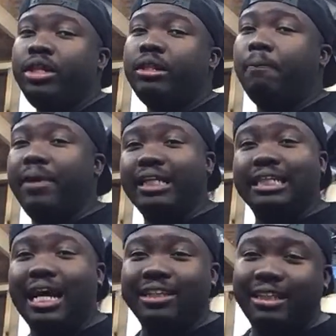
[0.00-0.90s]
the big
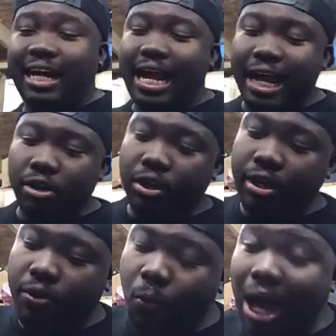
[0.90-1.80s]
tires that I had on
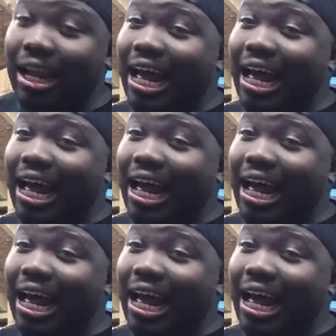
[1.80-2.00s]
it, while